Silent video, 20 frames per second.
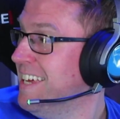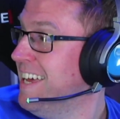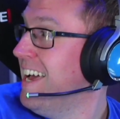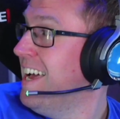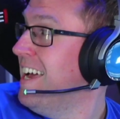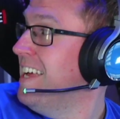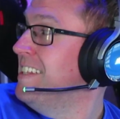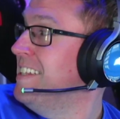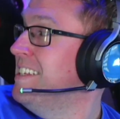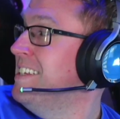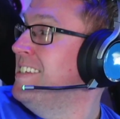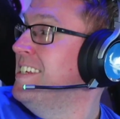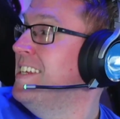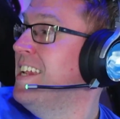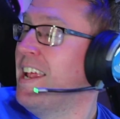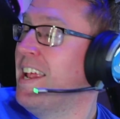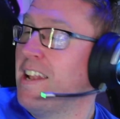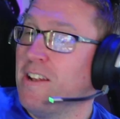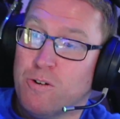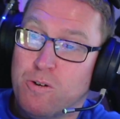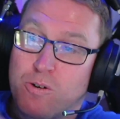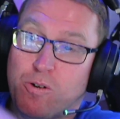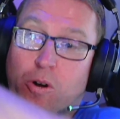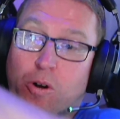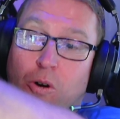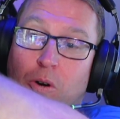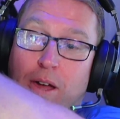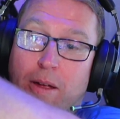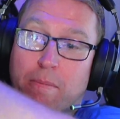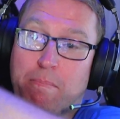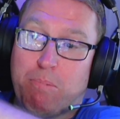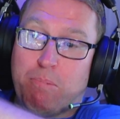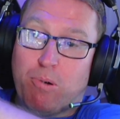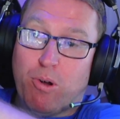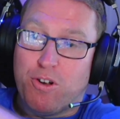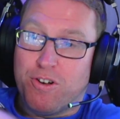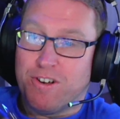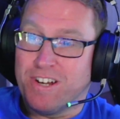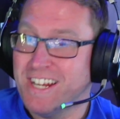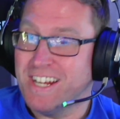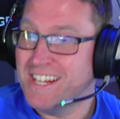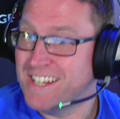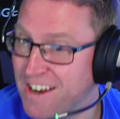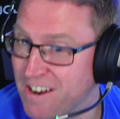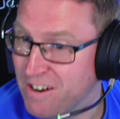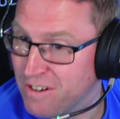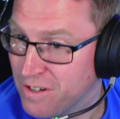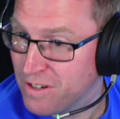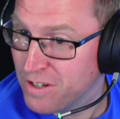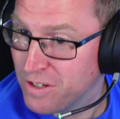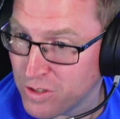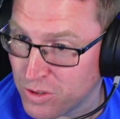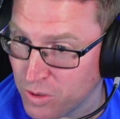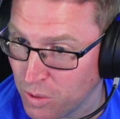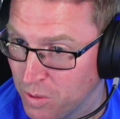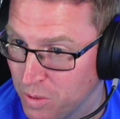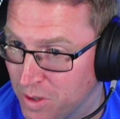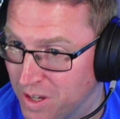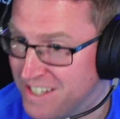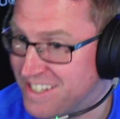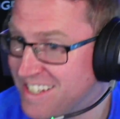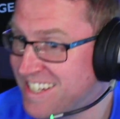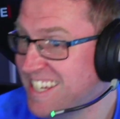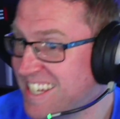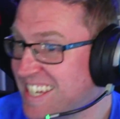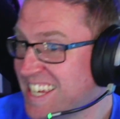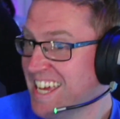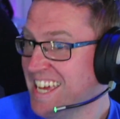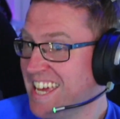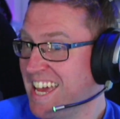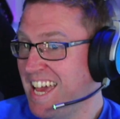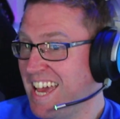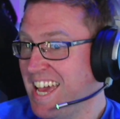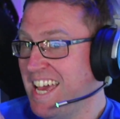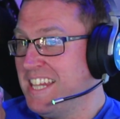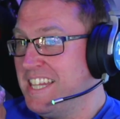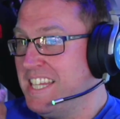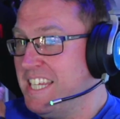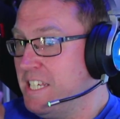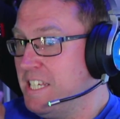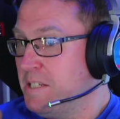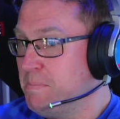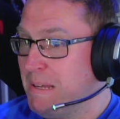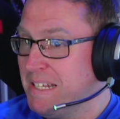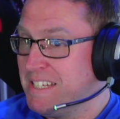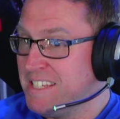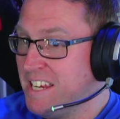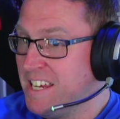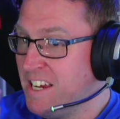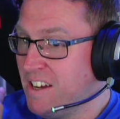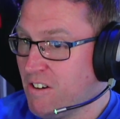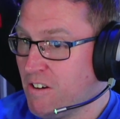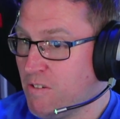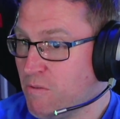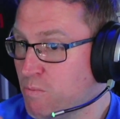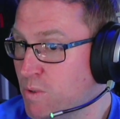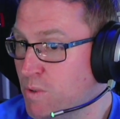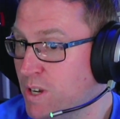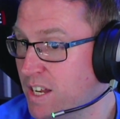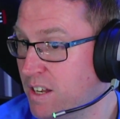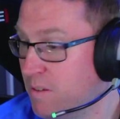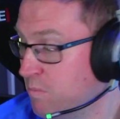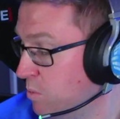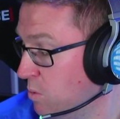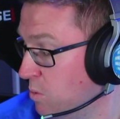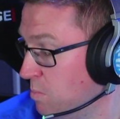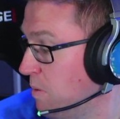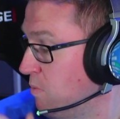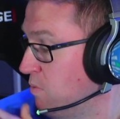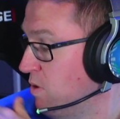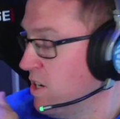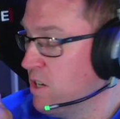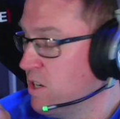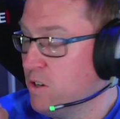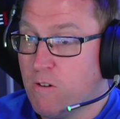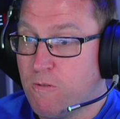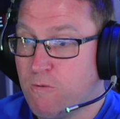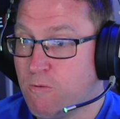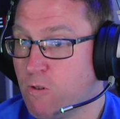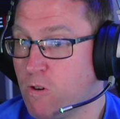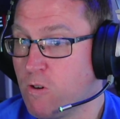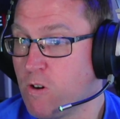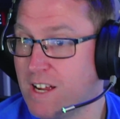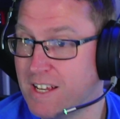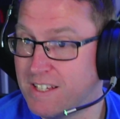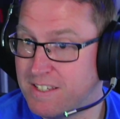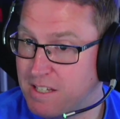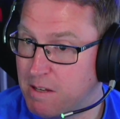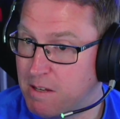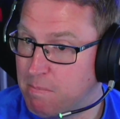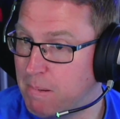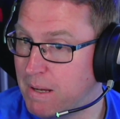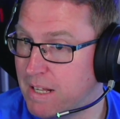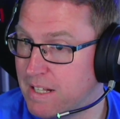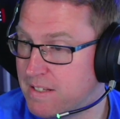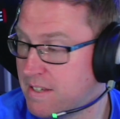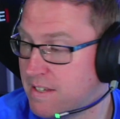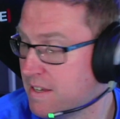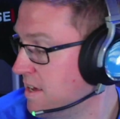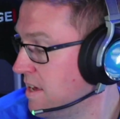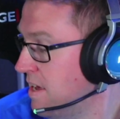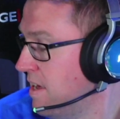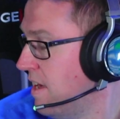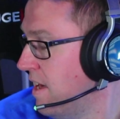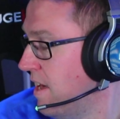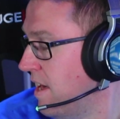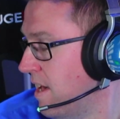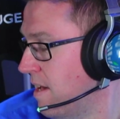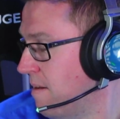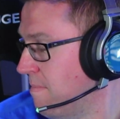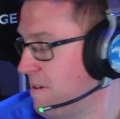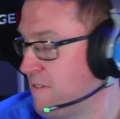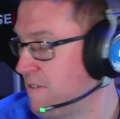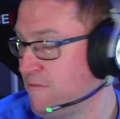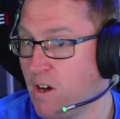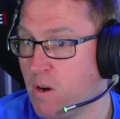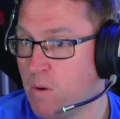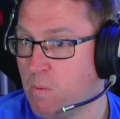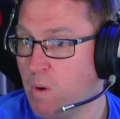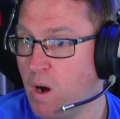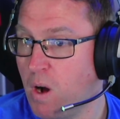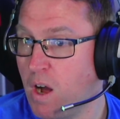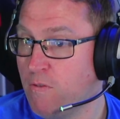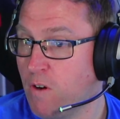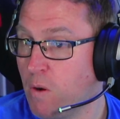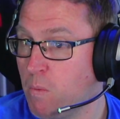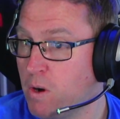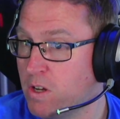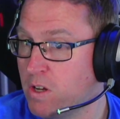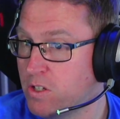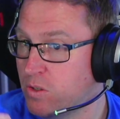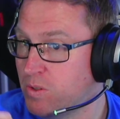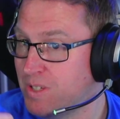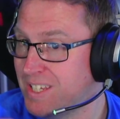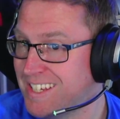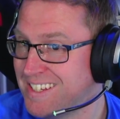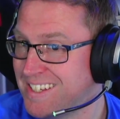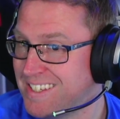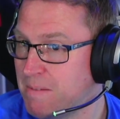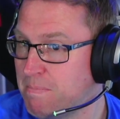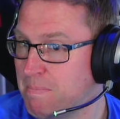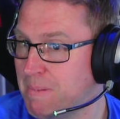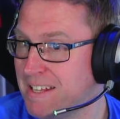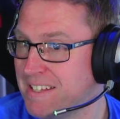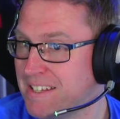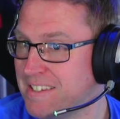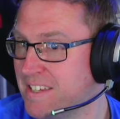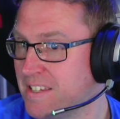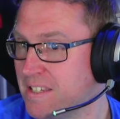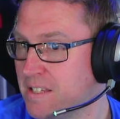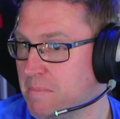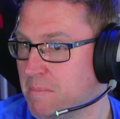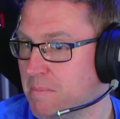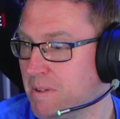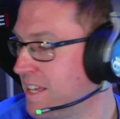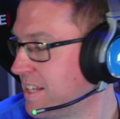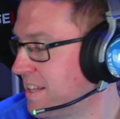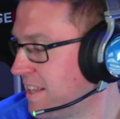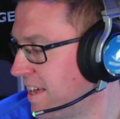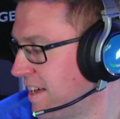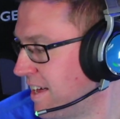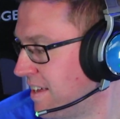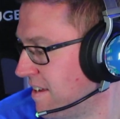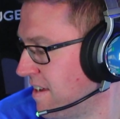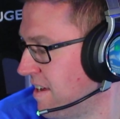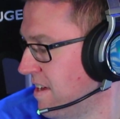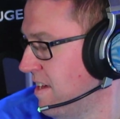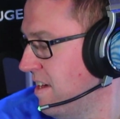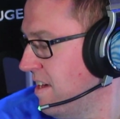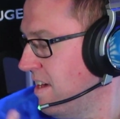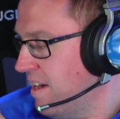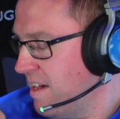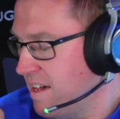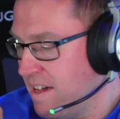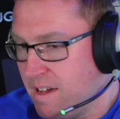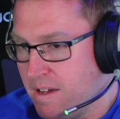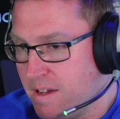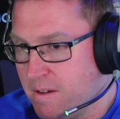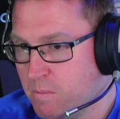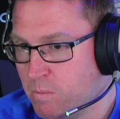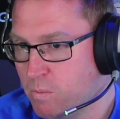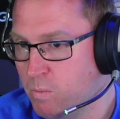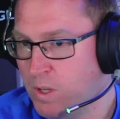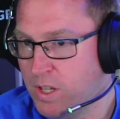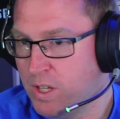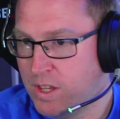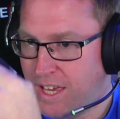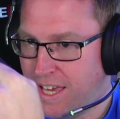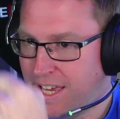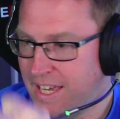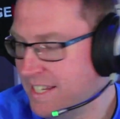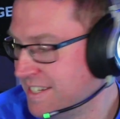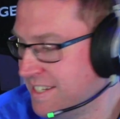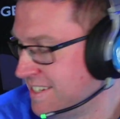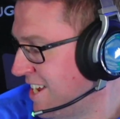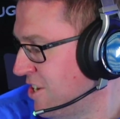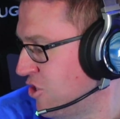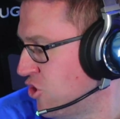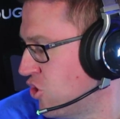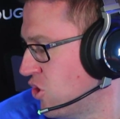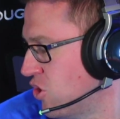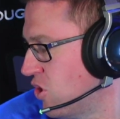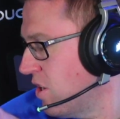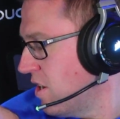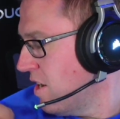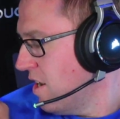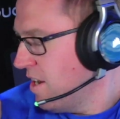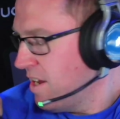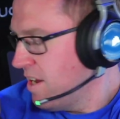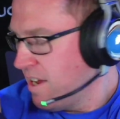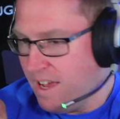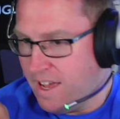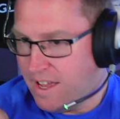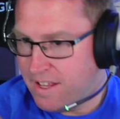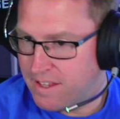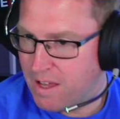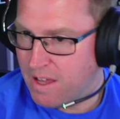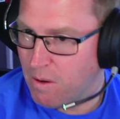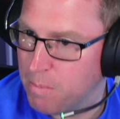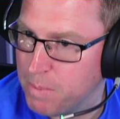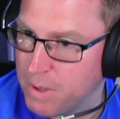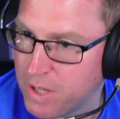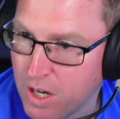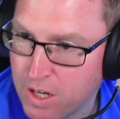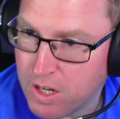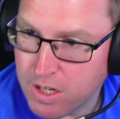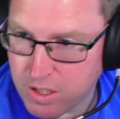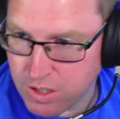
to see that logo embroidered in there so nicely. These bits here really would be really good for a seatbelt. If I was using a seatbelt system like that with a tensioner, that would be kind of